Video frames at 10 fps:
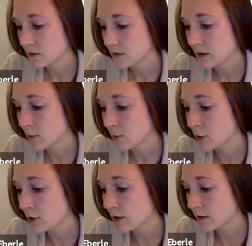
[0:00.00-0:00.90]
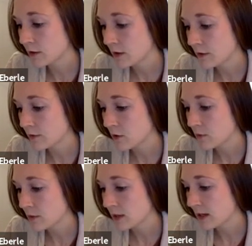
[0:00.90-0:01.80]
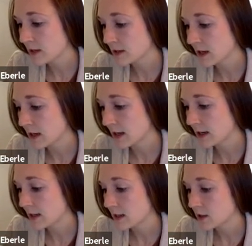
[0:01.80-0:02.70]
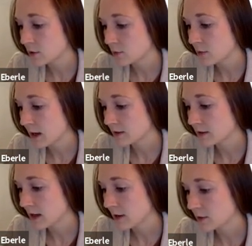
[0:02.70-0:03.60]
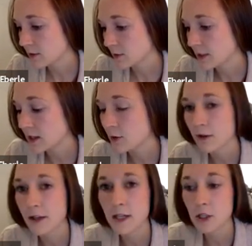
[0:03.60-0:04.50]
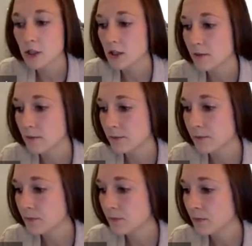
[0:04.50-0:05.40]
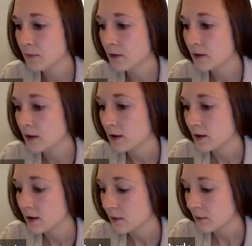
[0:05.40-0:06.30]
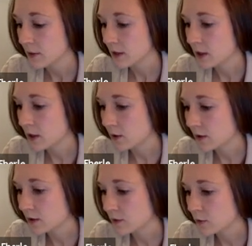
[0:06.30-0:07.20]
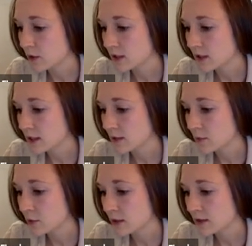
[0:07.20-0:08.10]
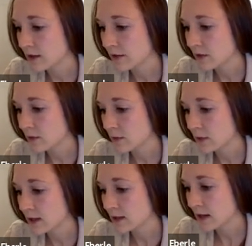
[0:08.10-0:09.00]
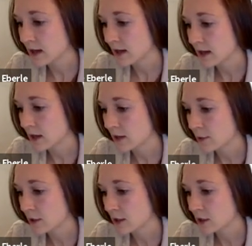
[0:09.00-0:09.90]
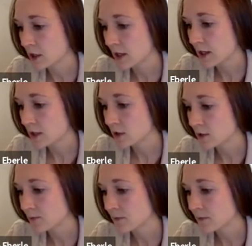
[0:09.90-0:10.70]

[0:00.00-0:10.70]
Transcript: So now we're going from PSI to pascals. So we need the relationship. We know it's 14.7 PSI. That number didn't change.